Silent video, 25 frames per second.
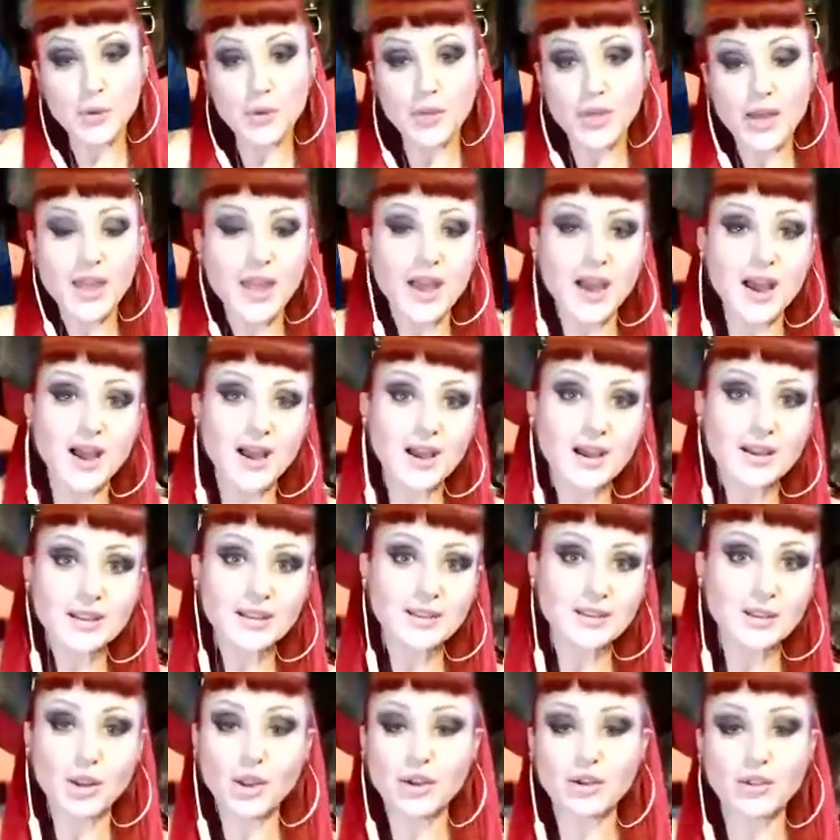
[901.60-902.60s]
they are,
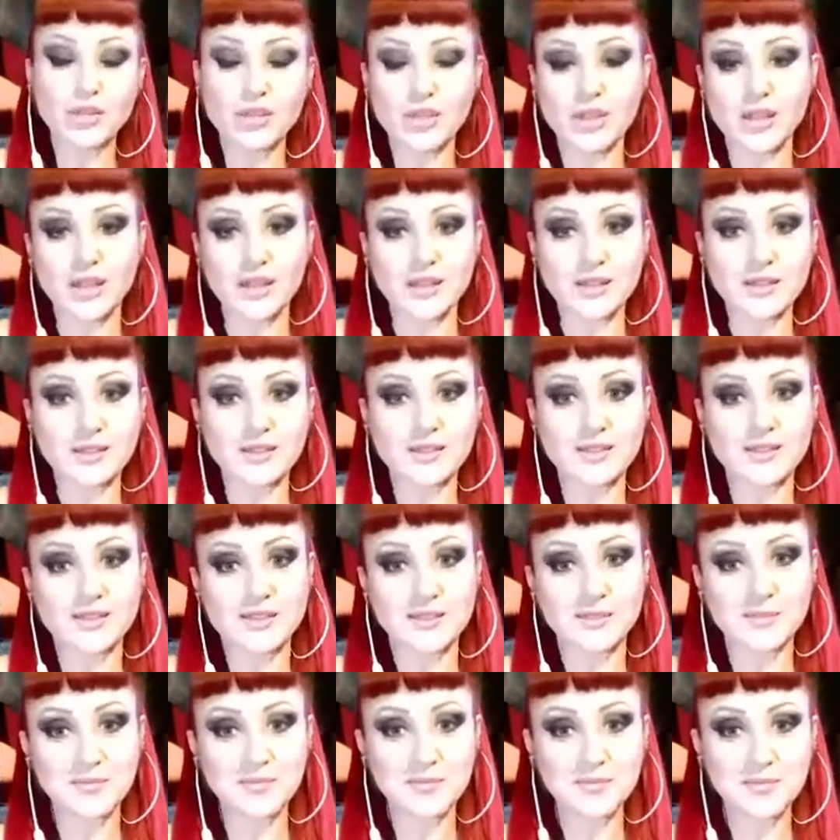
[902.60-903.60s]
a lot of things.
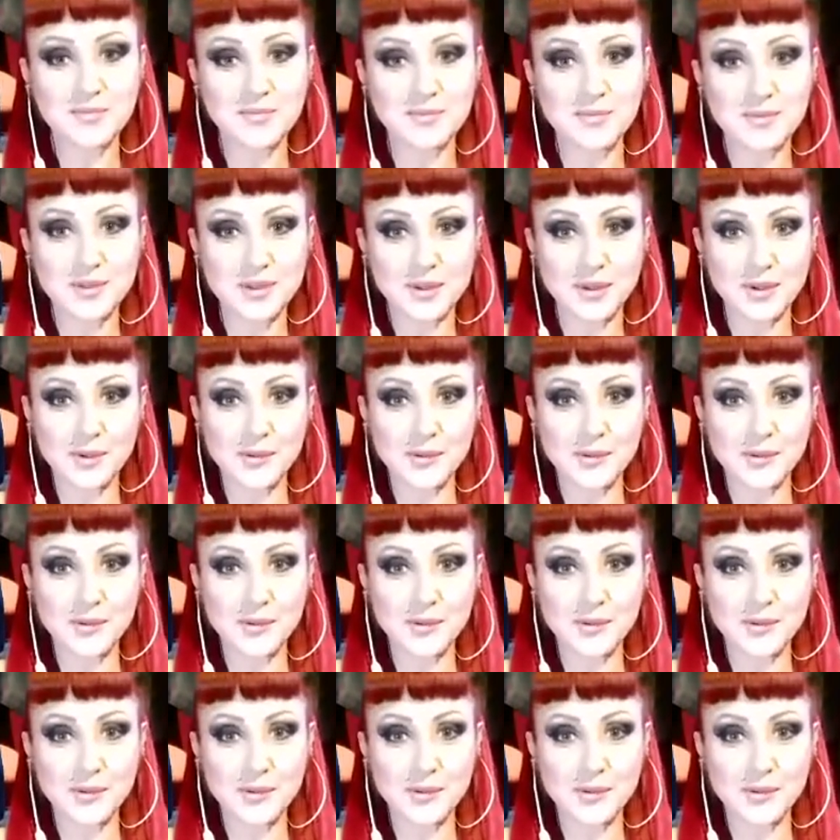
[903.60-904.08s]
So